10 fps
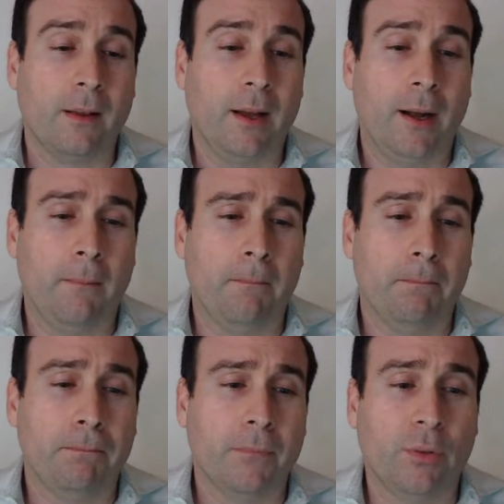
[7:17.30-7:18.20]

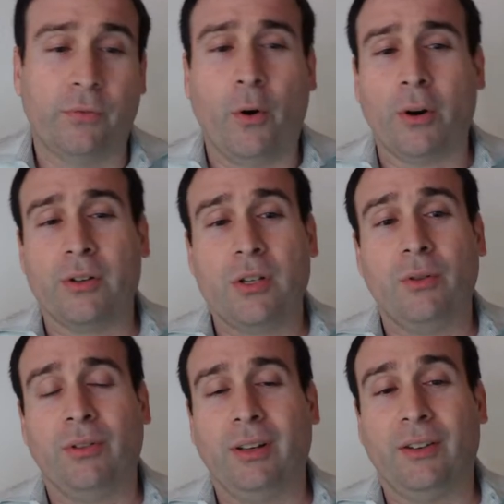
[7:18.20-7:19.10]
As far as
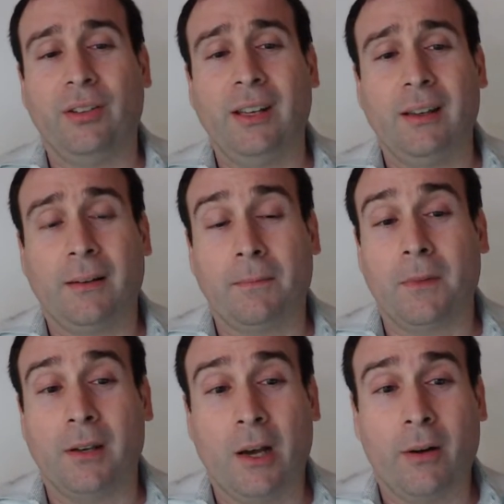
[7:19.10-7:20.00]
UCC,
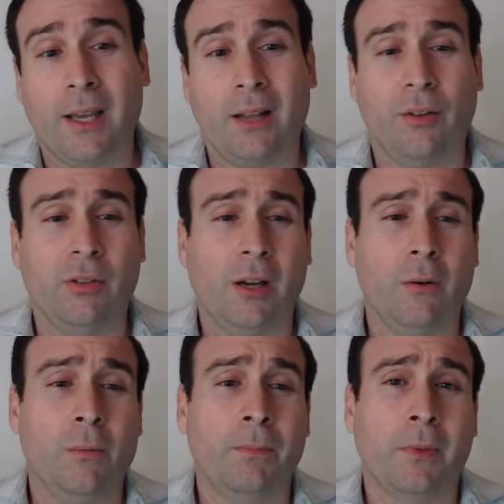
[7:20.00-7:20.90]
again,
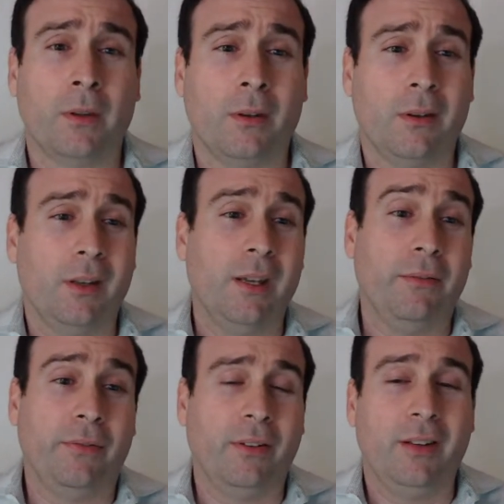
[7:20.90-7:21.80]
so
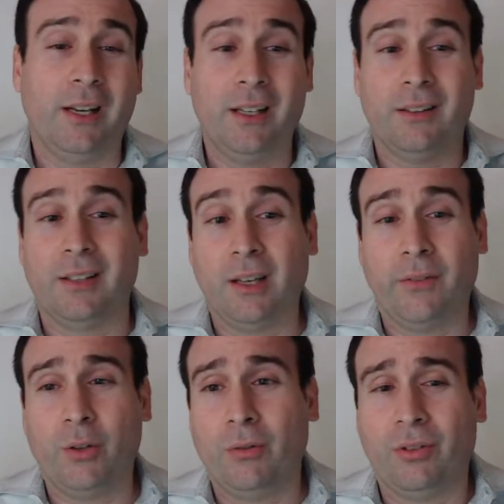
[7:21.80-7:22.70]
if they didn't give
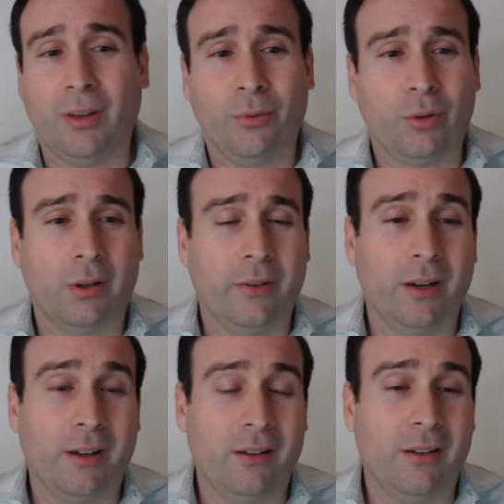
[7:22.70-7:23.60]
you some sort of
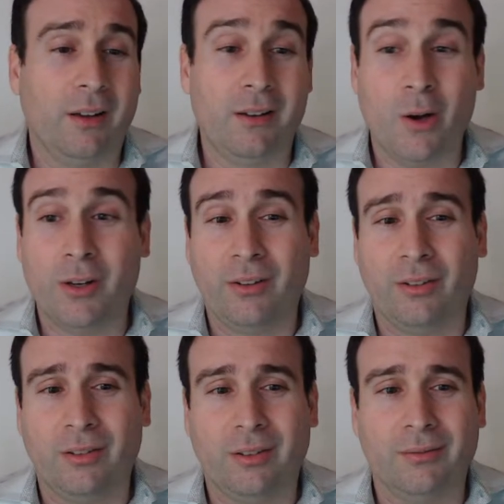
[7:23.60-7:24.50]
a
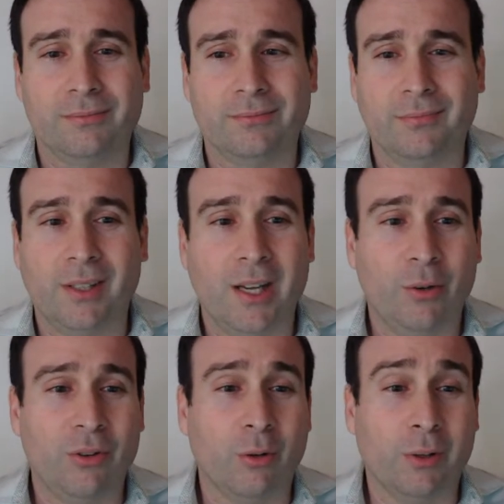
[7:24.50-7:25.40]
notice,
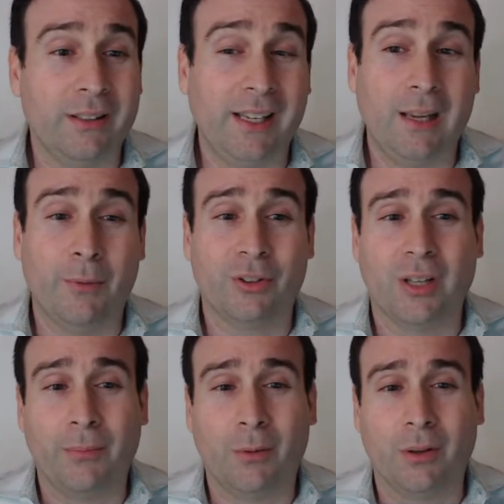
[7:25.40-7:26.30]
to redeem or
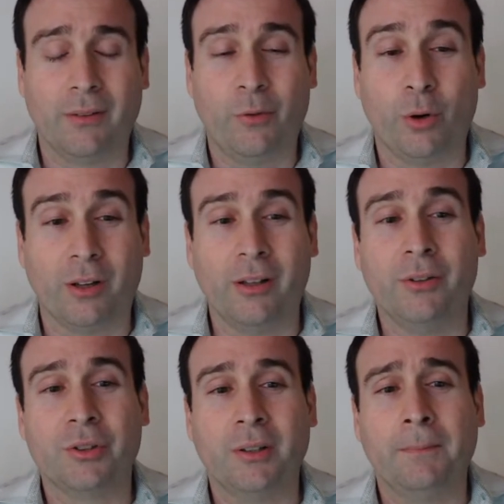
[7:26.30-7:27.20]
something with a
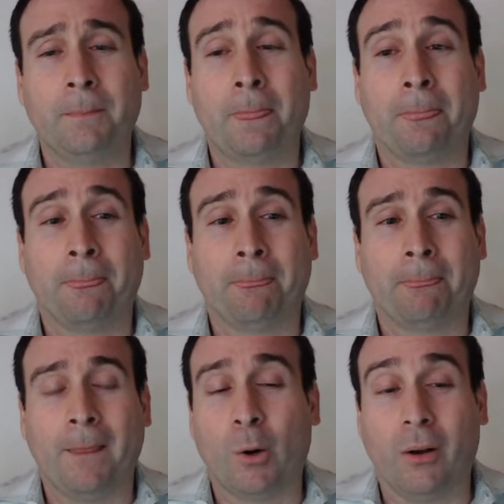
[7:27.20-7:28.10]
foreclosure
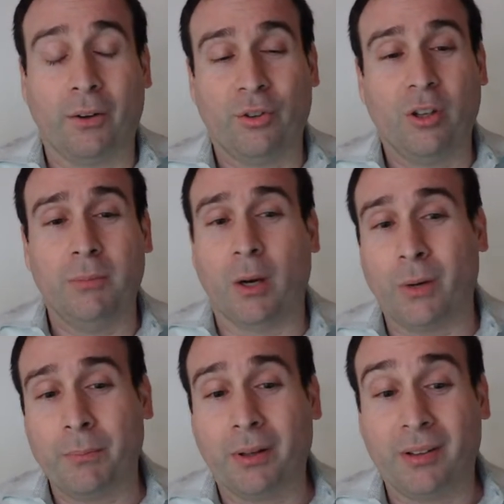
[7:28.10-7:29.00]
or, excuse me, a
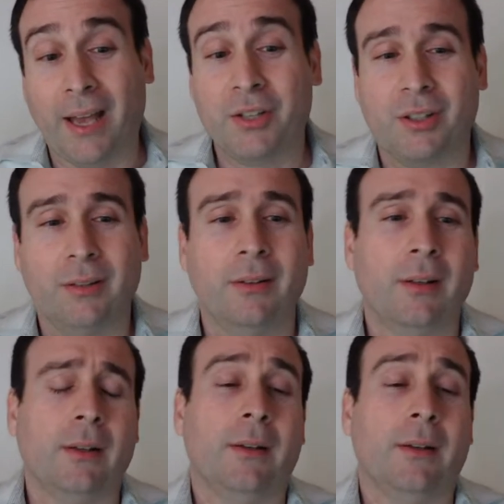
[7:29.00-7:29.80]
repossession,